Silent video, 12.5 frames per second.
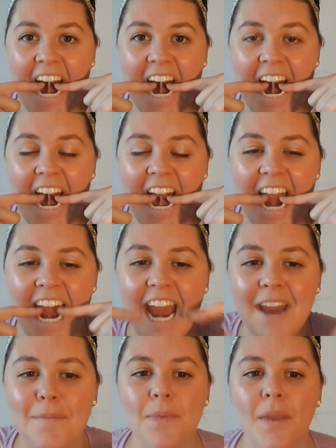
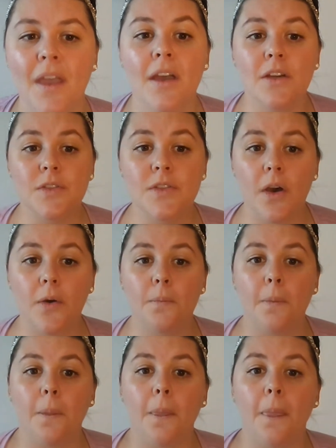Okay,
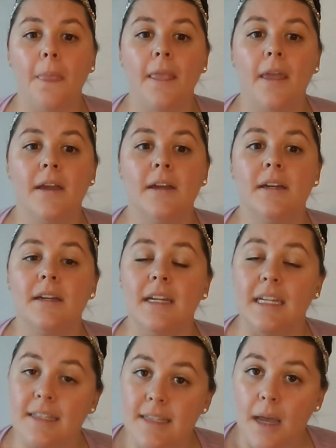so
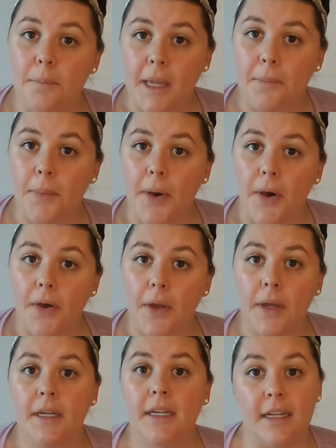in some people,
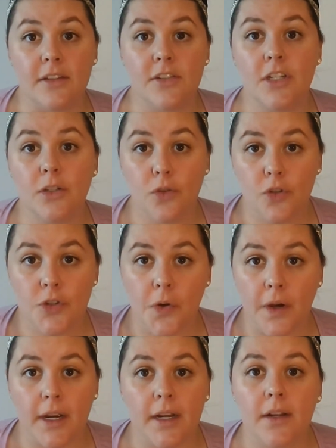it's too
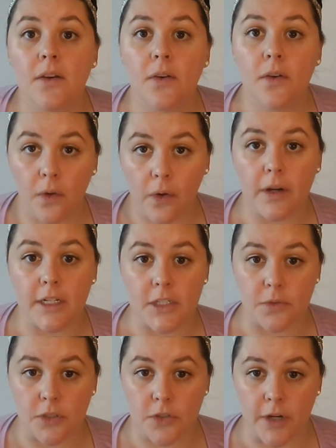short or
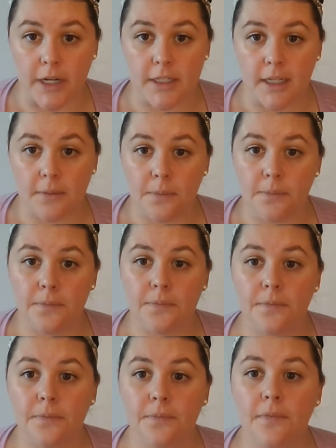it's restricted.
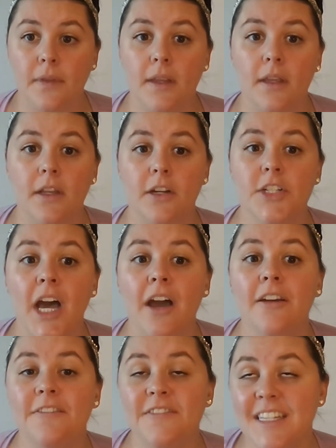Your
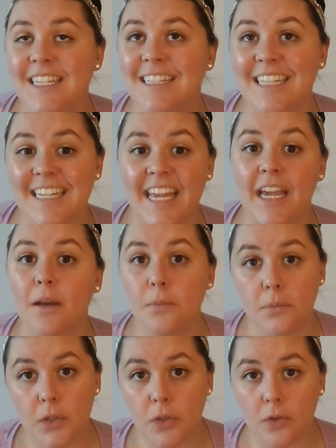tongue physically can't
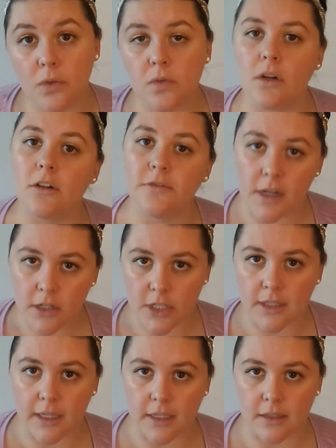move or
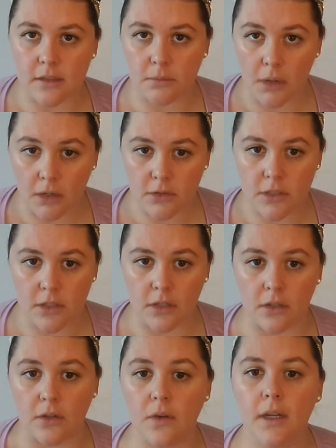function like it's supposed
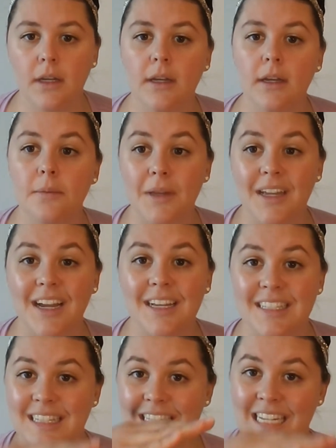to
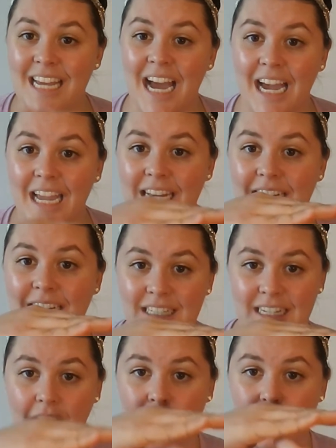because it's tied
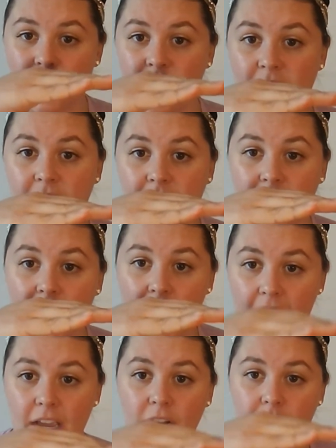down. It's physically
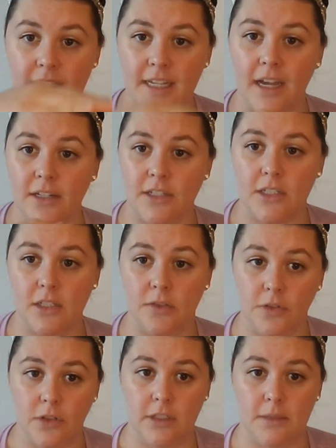anchored down into the
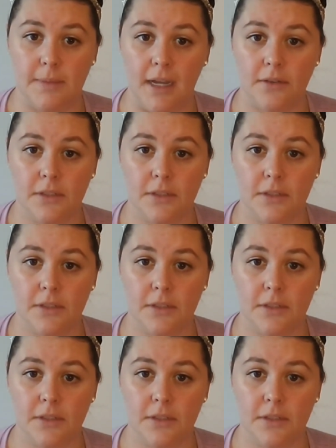floor of the mouth.